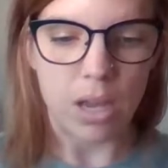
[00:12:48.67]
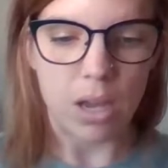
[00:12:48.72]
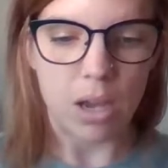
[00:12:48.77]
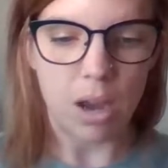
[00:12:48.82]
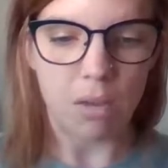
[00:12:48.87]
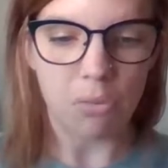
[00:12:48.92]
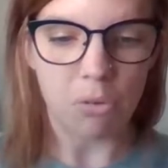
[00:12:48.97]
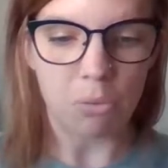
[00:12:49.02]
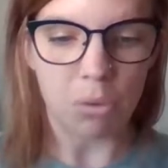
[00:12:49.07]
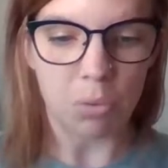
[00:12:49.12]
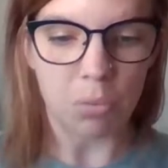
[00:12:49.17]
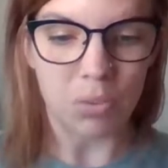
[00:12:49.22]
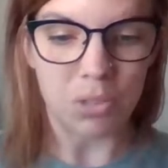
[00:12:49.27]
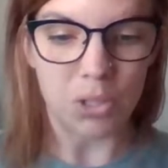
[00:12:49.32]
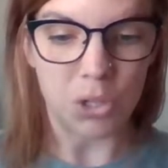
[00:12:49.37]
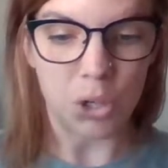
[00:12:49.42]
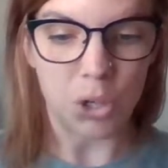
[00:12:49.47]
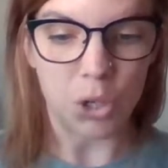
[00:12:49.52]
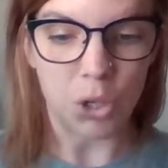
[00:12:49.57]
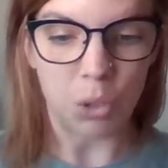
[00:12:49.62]
Everyone was
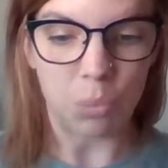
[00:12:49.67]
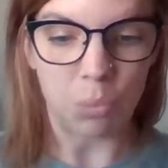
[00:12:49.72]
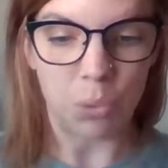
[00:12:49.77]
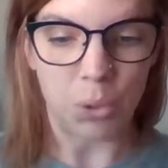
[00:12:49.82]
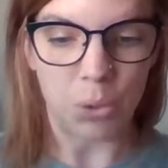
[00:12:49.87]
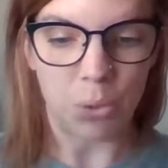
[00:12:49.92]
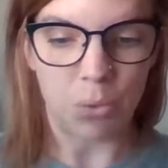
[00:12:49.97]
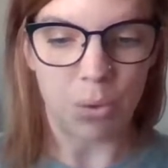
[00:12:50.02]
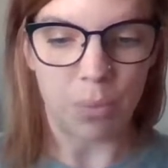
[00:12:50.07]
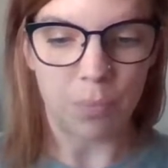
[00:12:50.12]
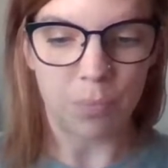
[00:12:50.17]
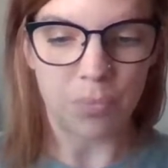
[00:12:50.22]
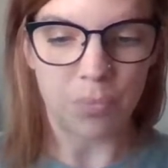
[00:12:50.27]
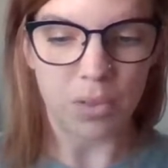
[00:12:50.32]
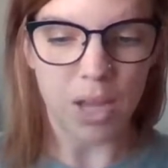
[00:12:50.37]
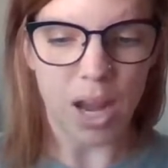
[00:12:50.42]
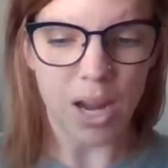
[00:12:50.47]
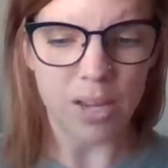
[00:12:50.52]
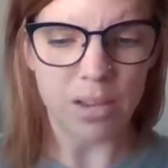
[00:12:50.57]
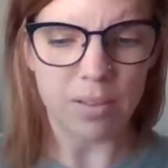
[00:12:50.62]
in a good mood.
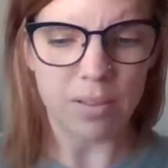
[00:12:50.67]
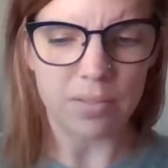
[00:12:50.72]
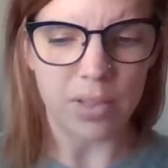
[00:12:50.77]
Kind